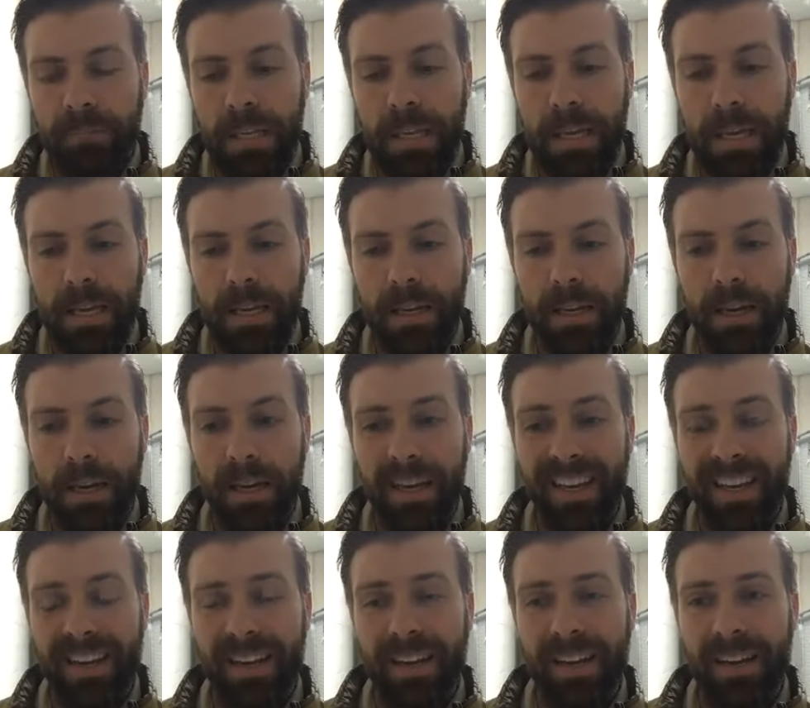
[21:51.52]
in, uh,
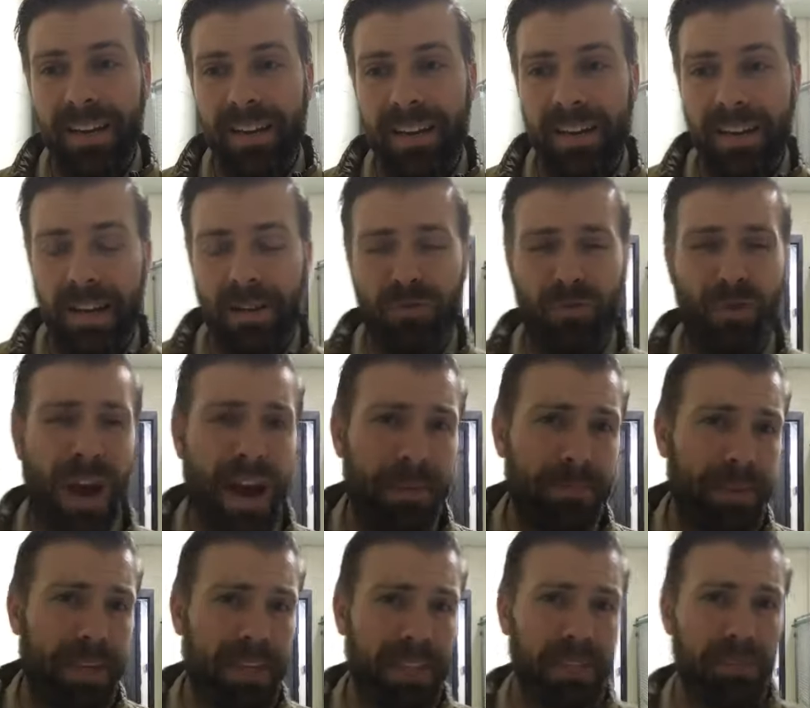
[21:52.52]
in, in, in,
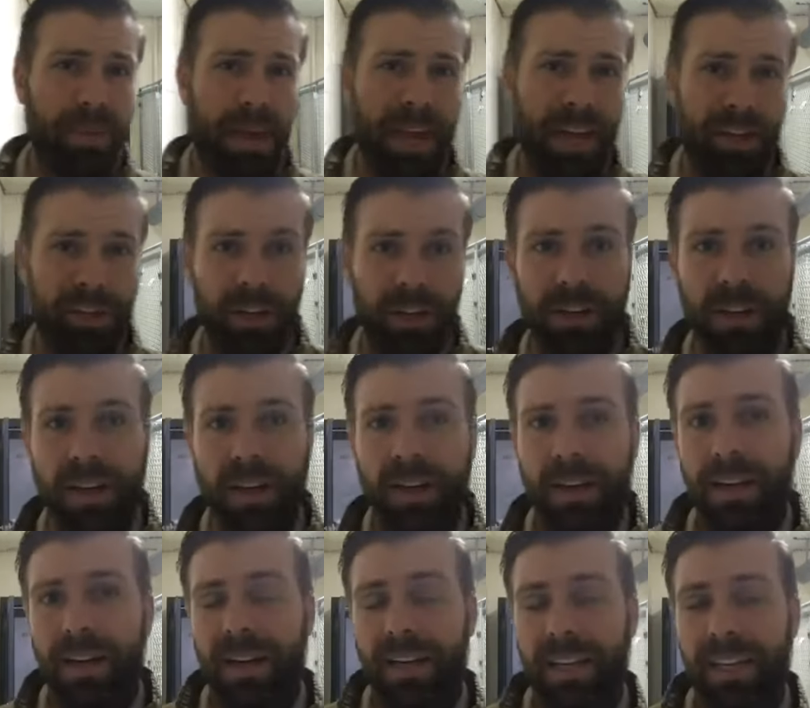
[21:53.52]
rapid expansion,
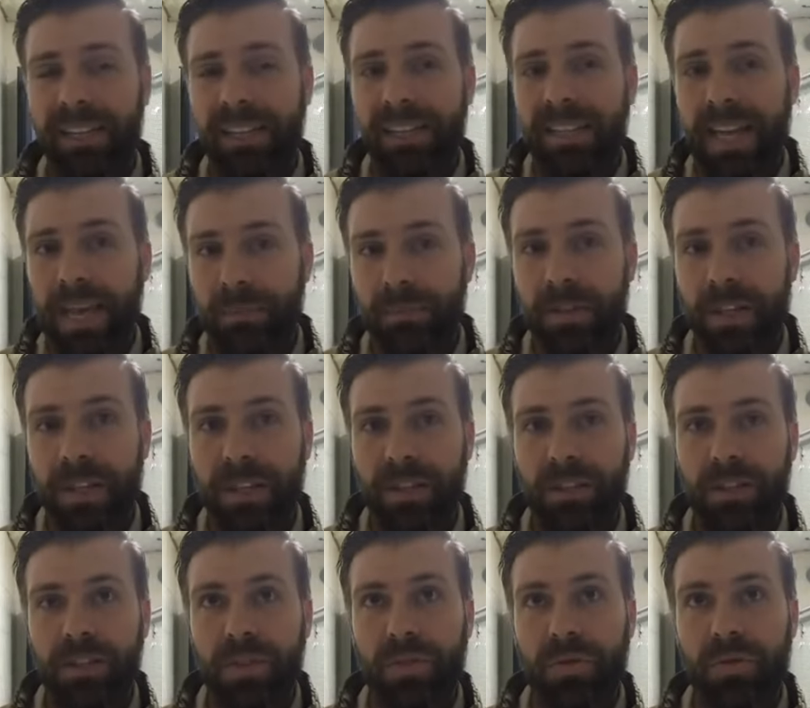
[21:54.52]
uh, it's tempting
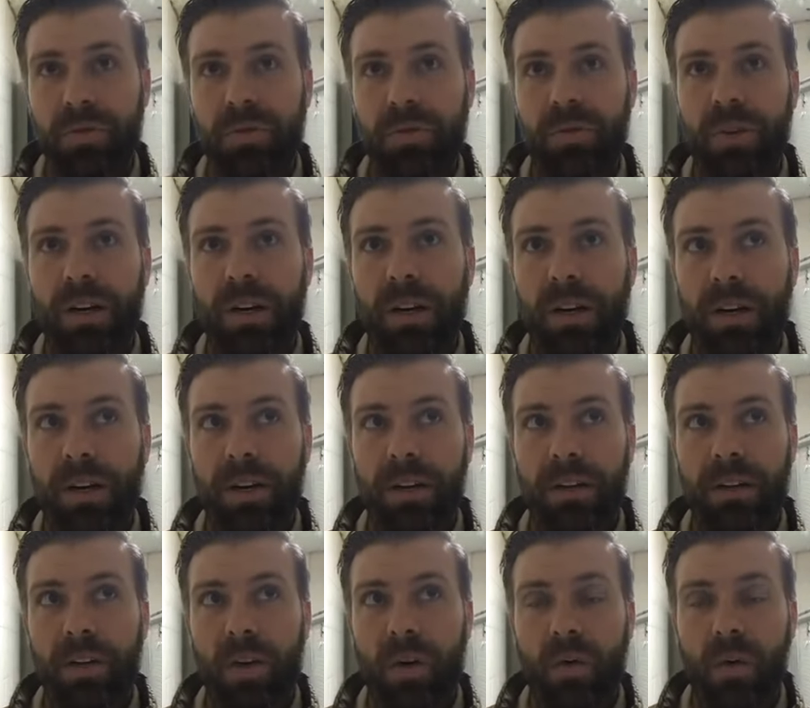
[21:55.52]
to uh,
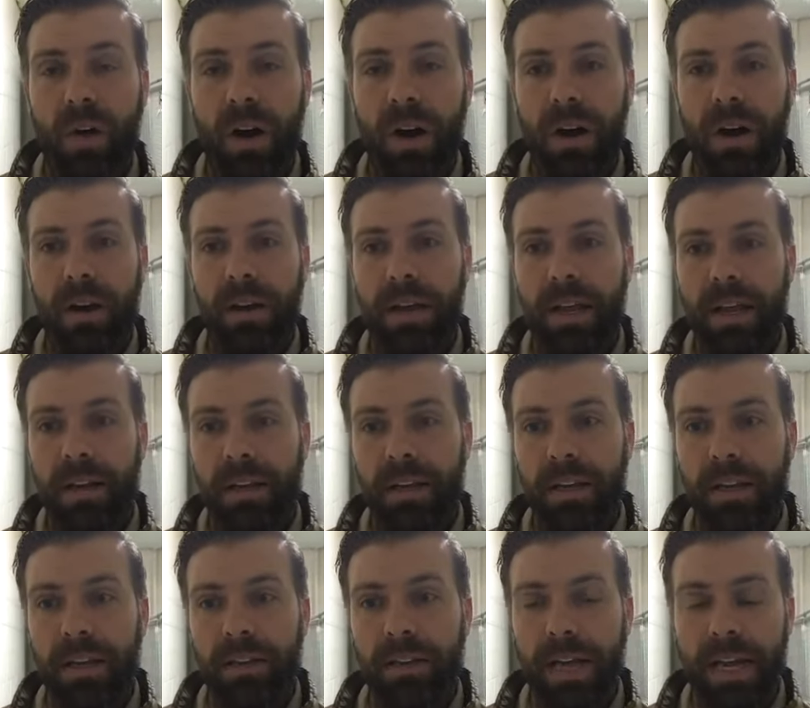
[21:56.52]
go on and
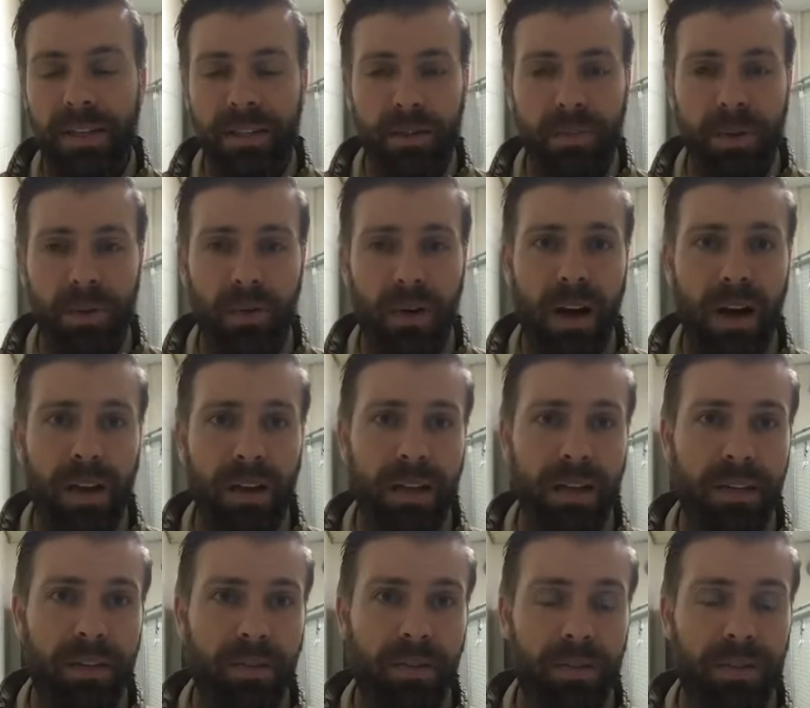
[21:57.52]
get Estimate
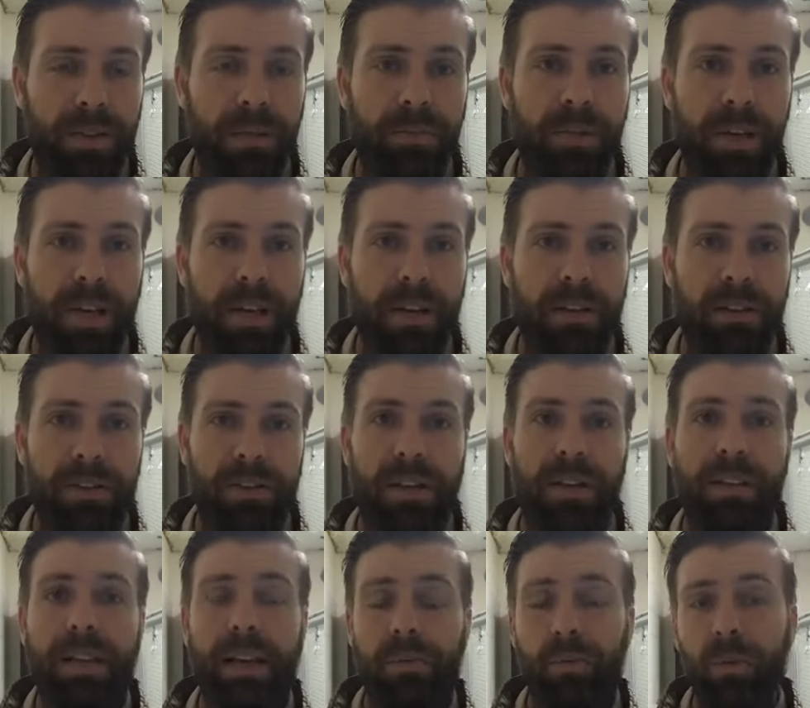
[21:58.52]
Rocket or something else,
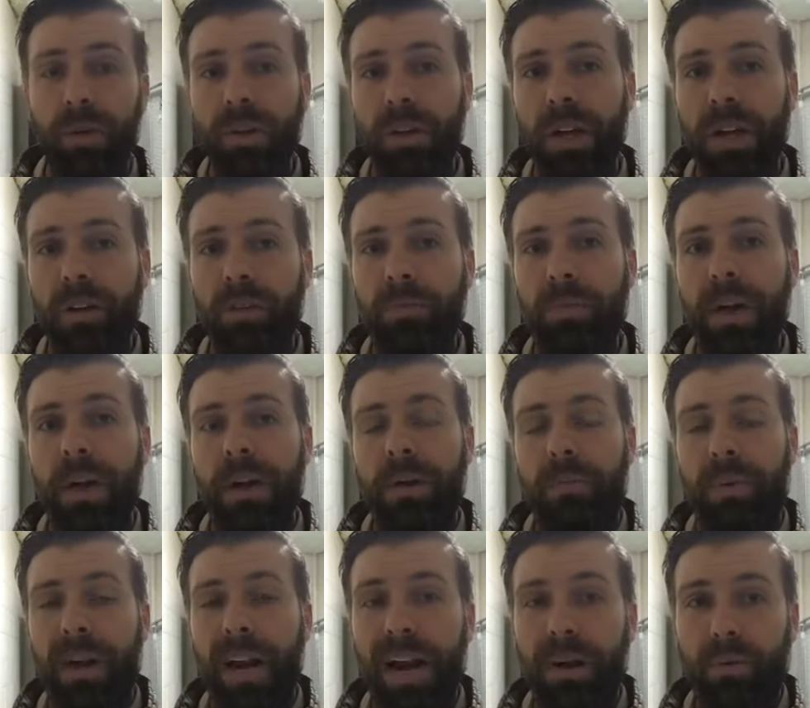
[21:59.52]
and that will help.
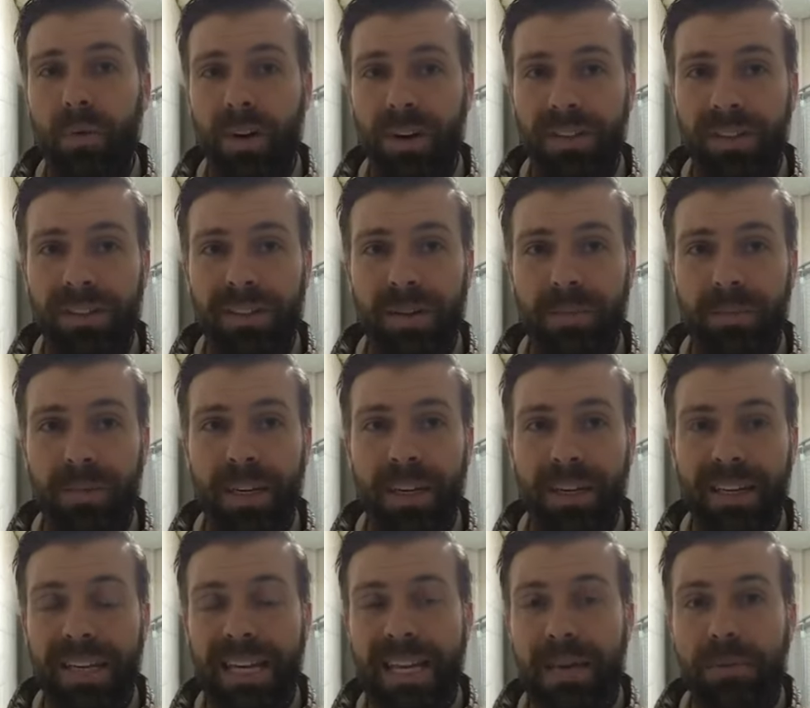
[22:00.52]
But I wanted something
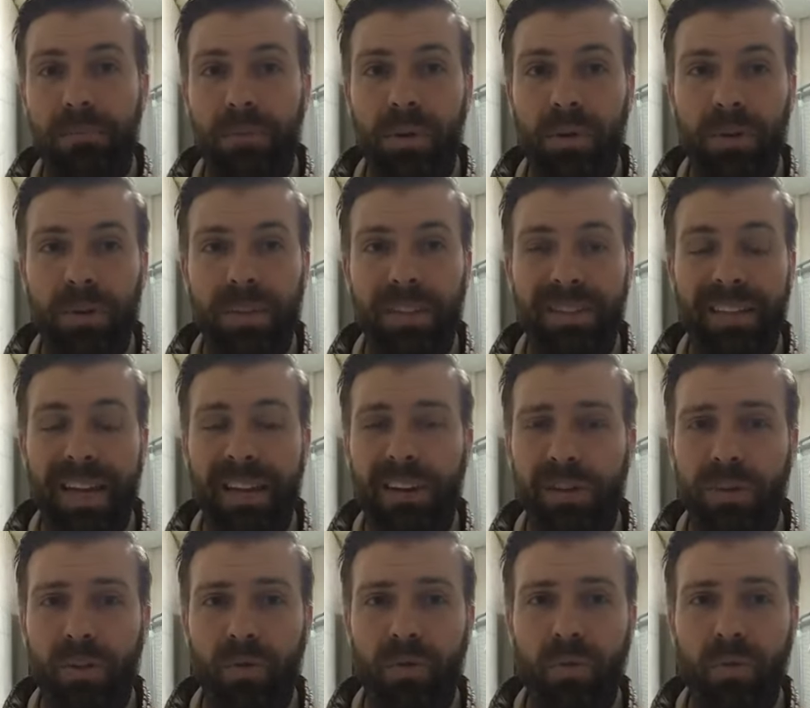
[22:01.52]
nimble because I didn't know